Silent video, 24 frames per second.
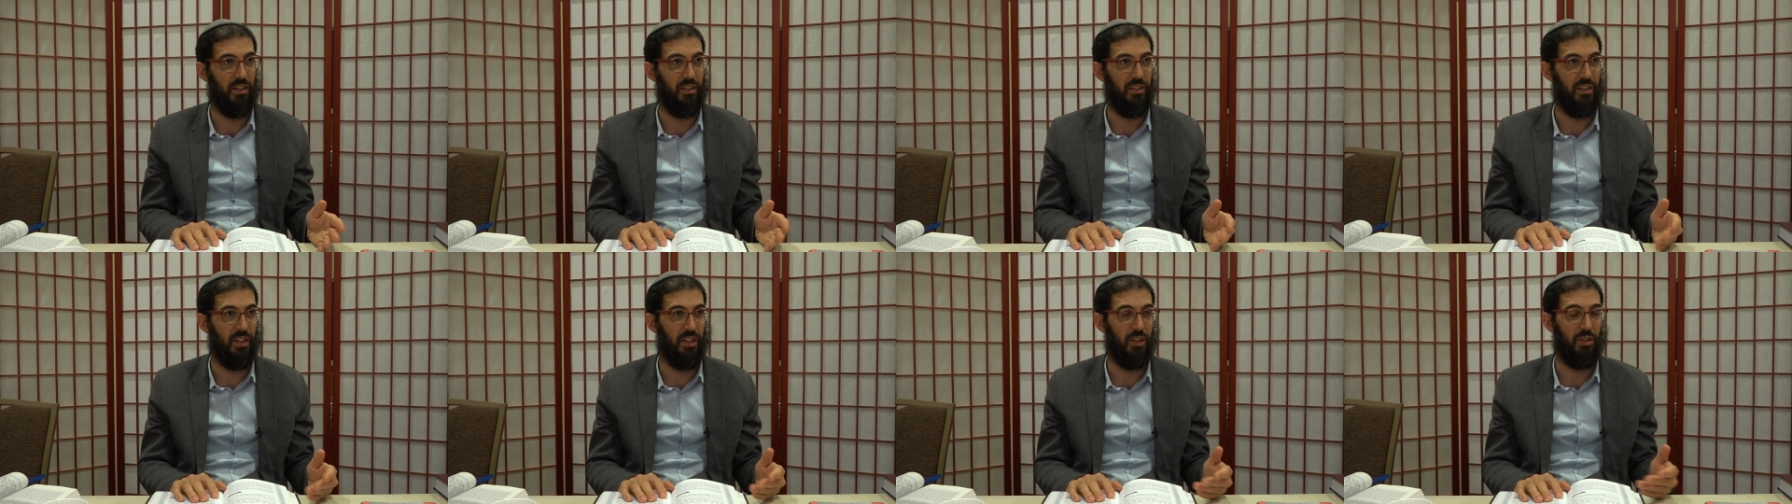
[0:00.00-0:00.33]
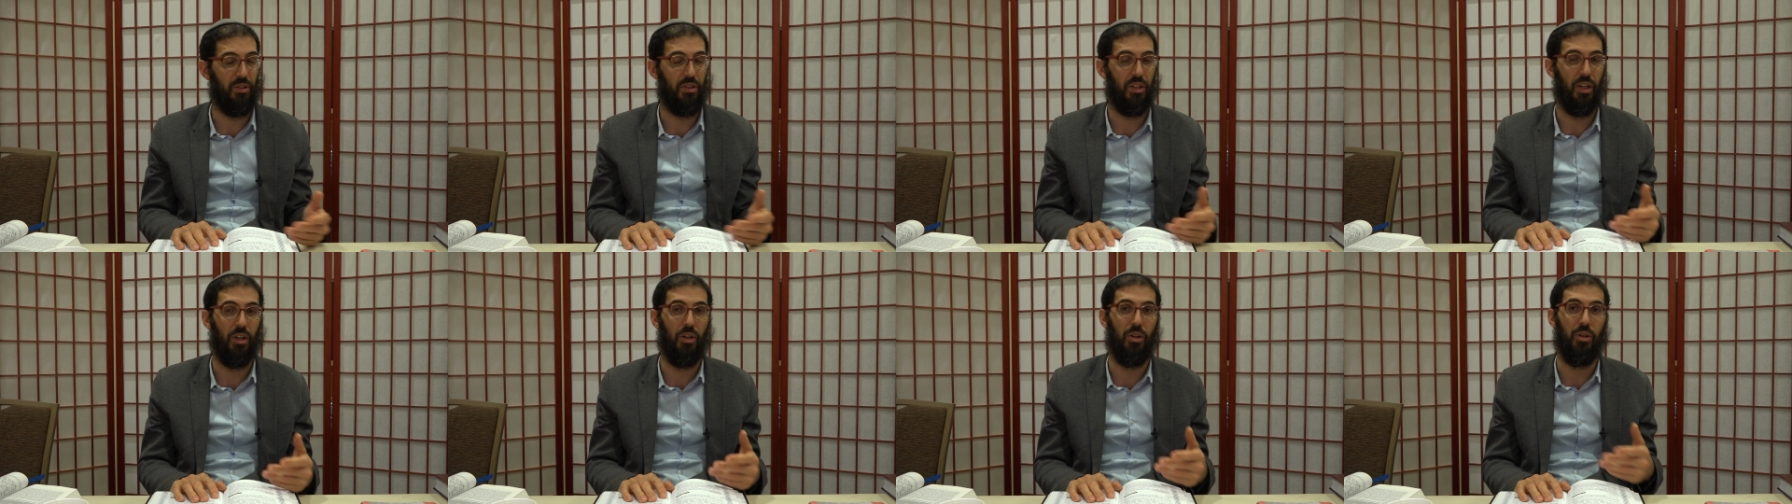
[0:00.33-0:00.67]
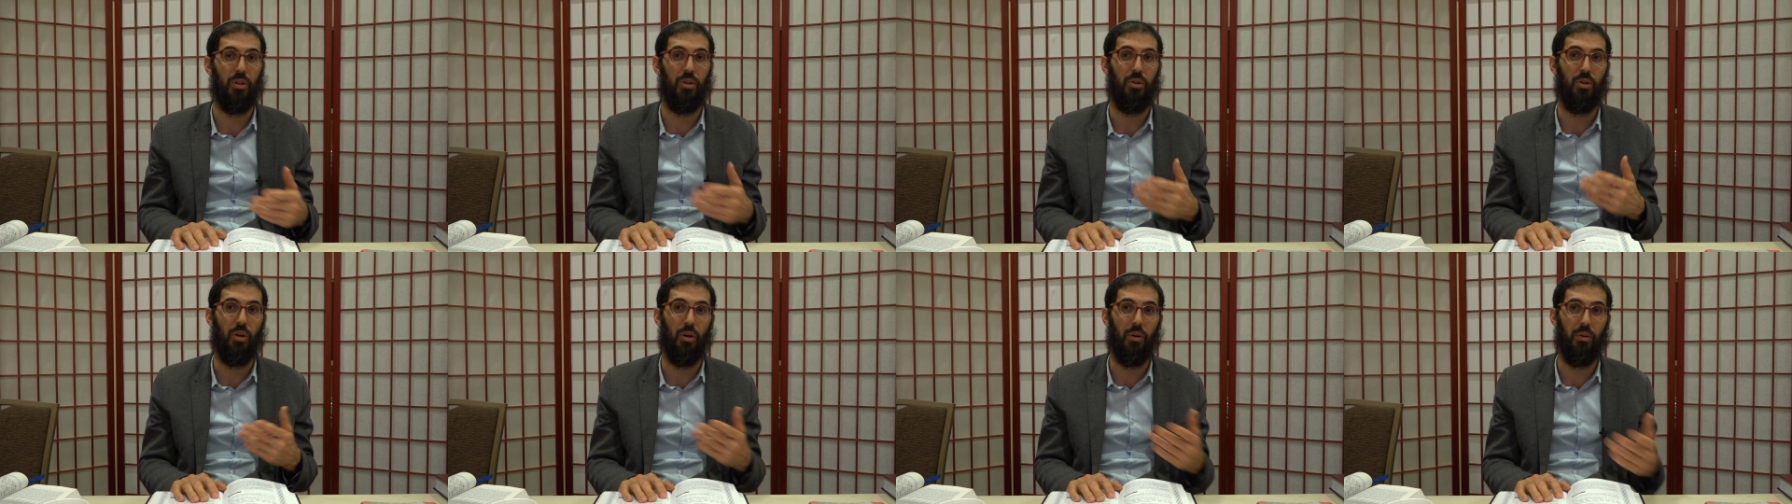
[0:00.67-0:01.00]
They don't tell you
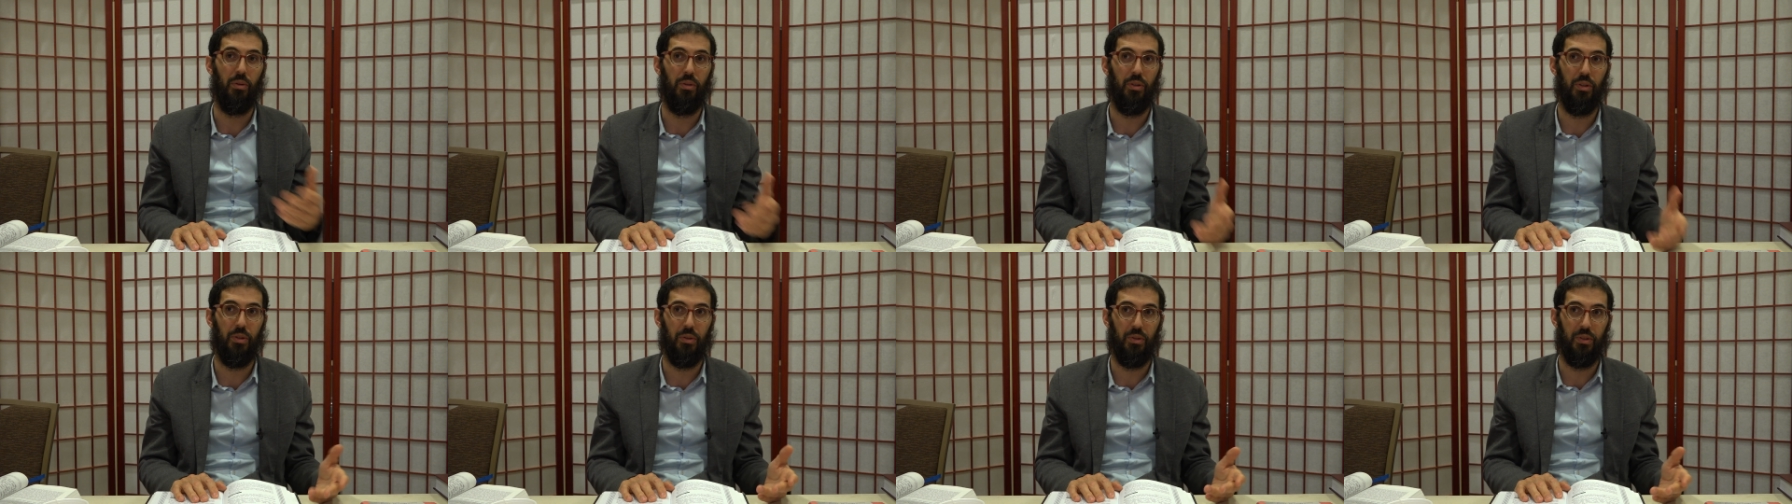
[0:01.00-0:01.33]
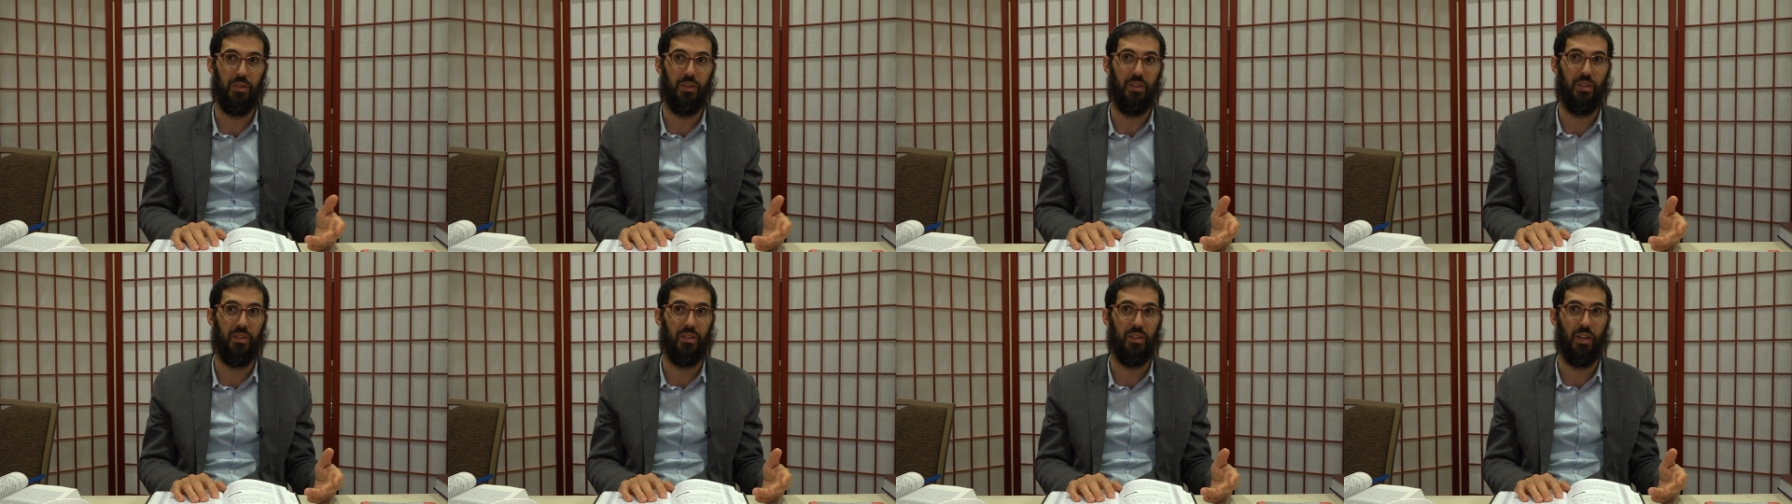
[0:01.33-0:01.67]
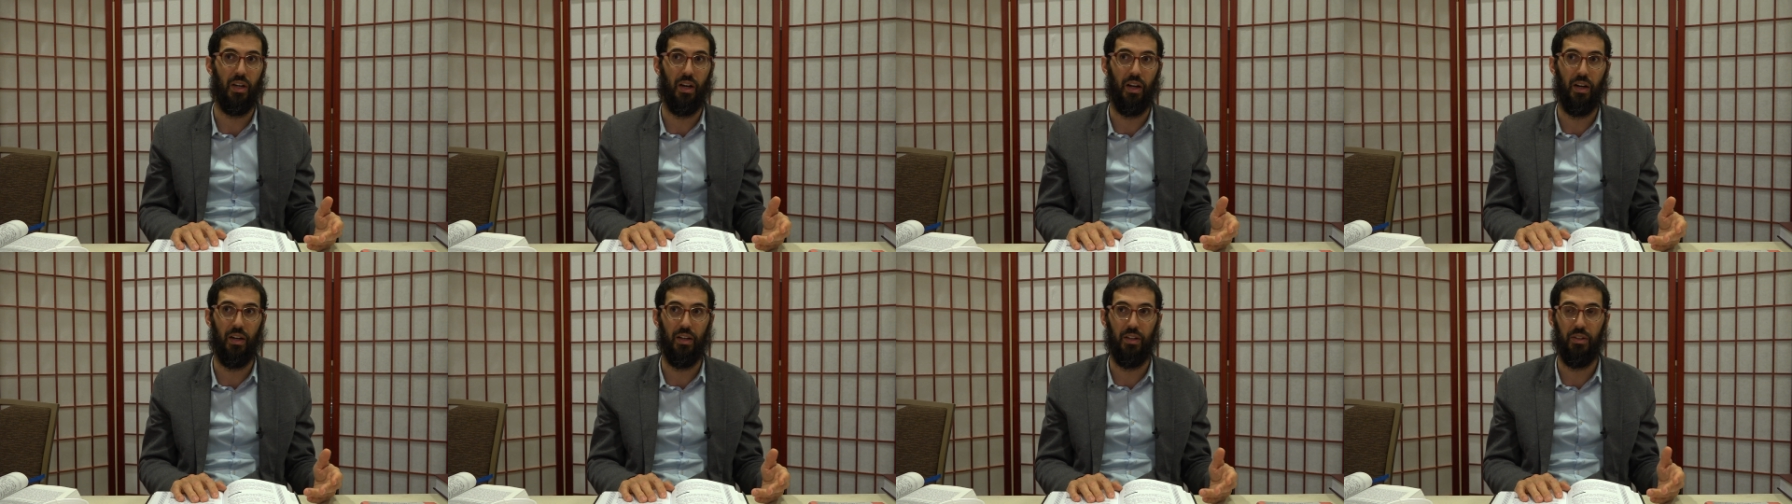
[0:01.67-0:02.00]
don't use this
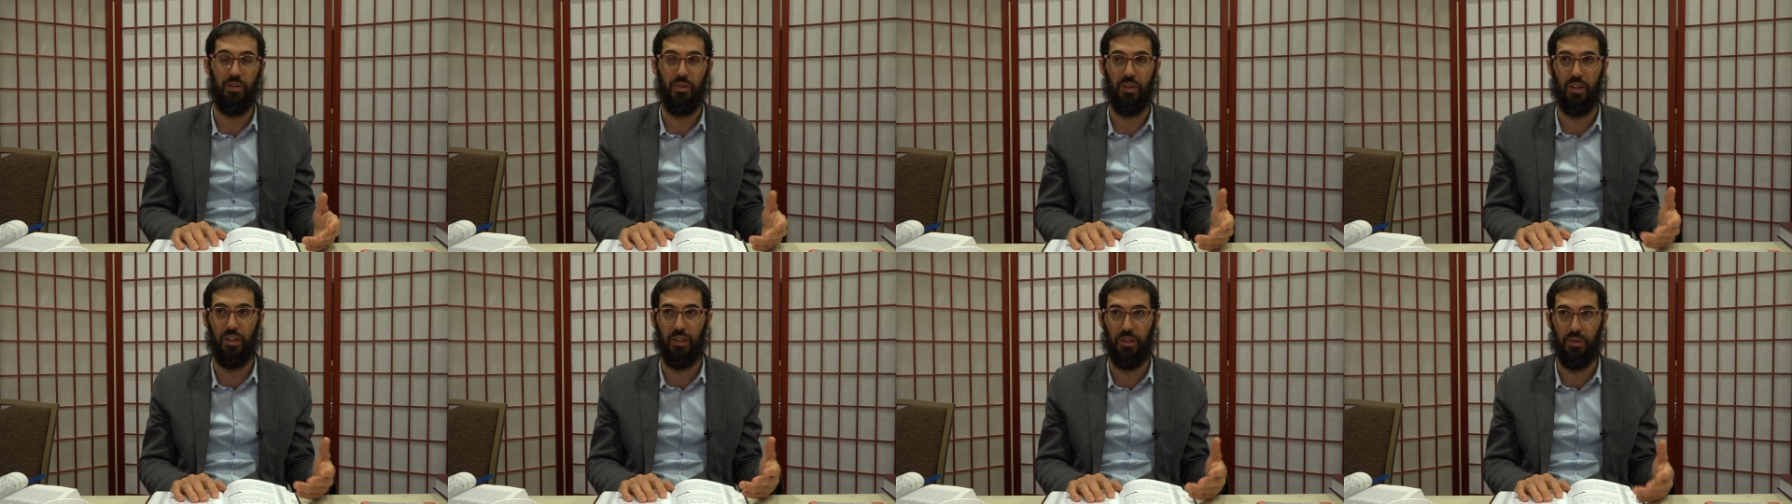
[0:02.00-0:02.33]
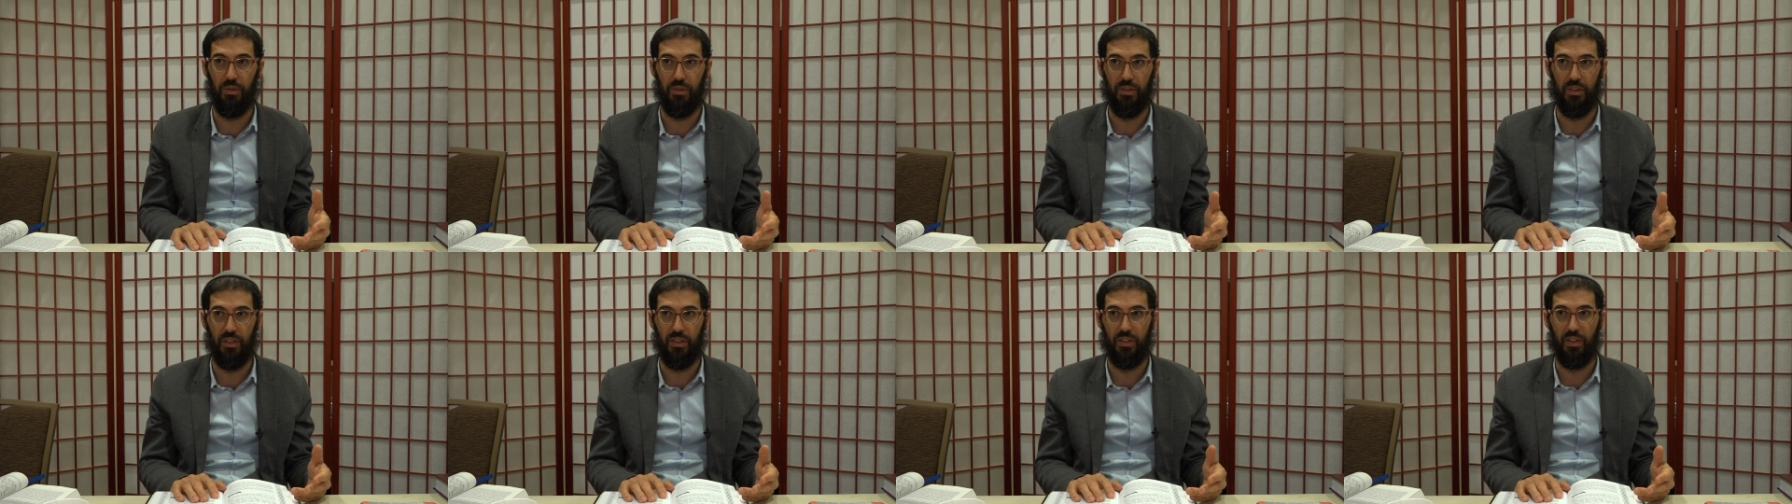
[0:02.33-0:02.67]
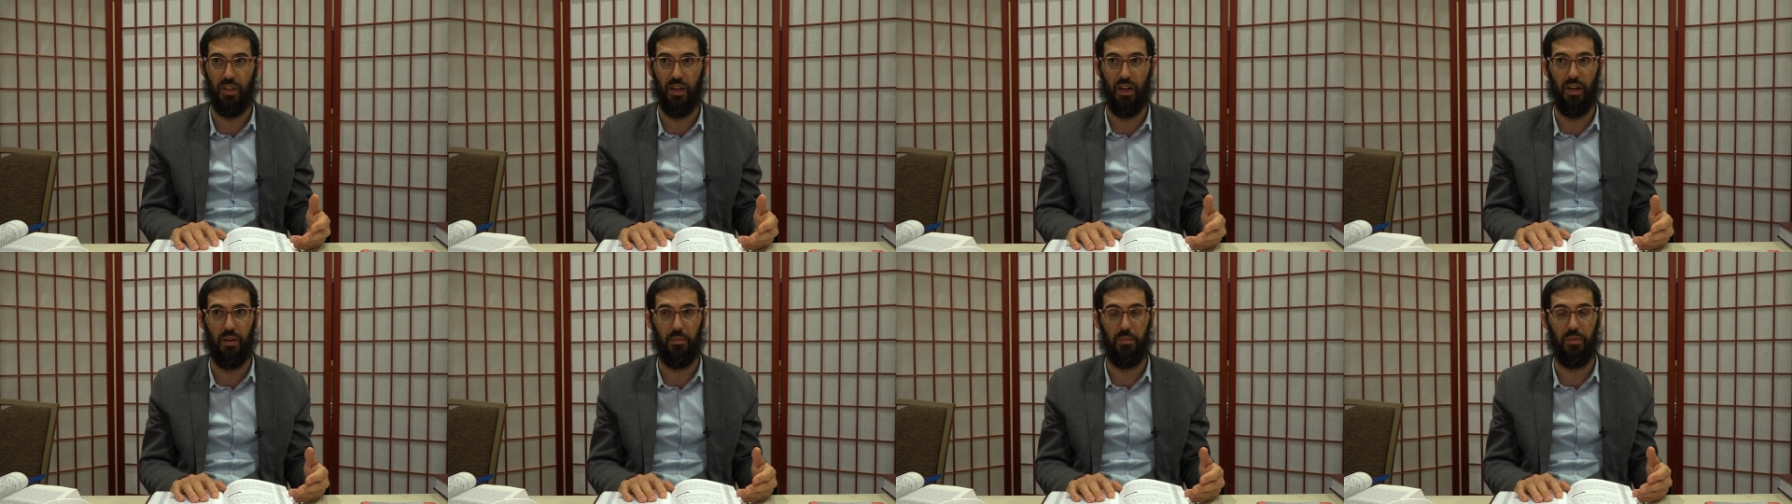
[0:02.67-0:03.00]
challah, you can use this
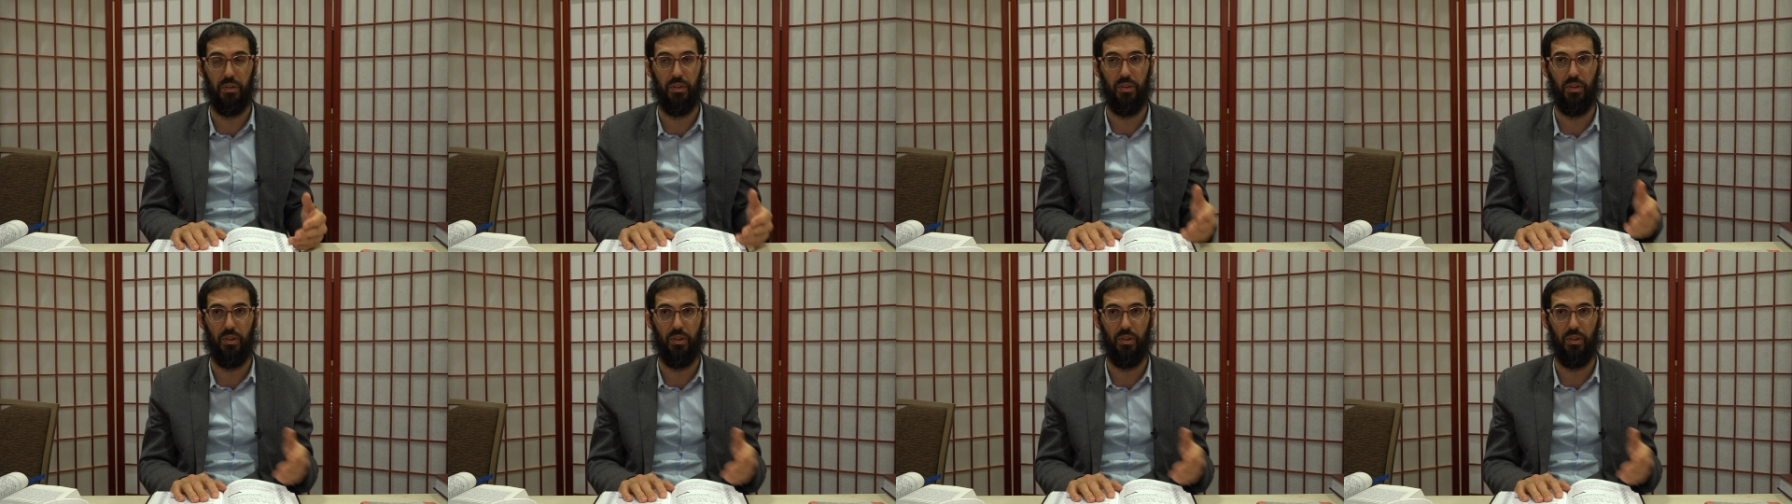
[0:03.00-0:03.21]
challah, but